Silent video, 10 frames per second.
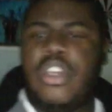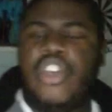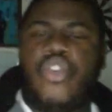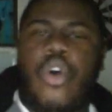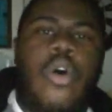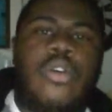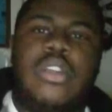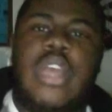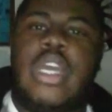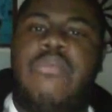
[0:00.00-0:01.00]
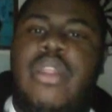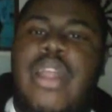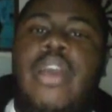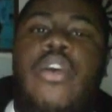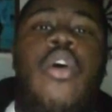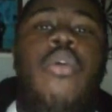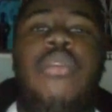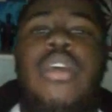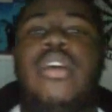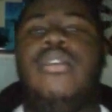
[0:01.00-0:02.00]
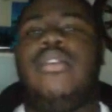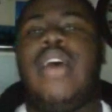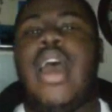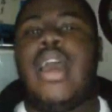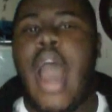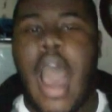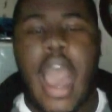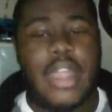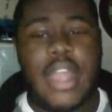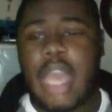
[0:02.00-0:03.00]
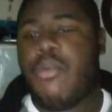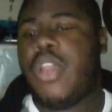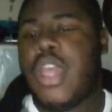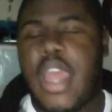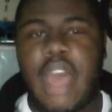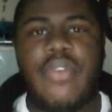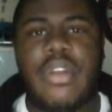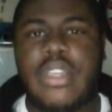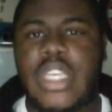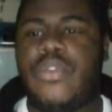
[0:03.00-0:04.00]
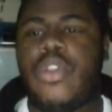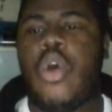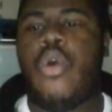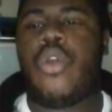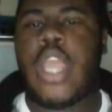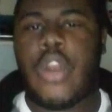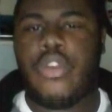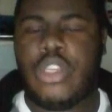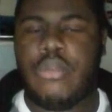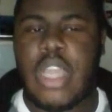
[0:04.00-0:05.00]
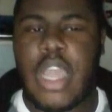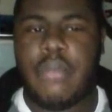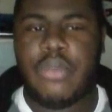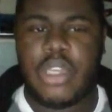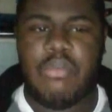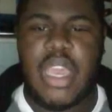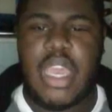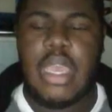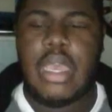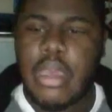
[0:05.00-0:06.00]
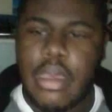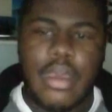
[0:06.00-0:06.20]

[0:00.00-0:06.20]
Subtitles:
Deidre Hall is not going to be let go because I like Marlena Evans, even though her character sometimes can be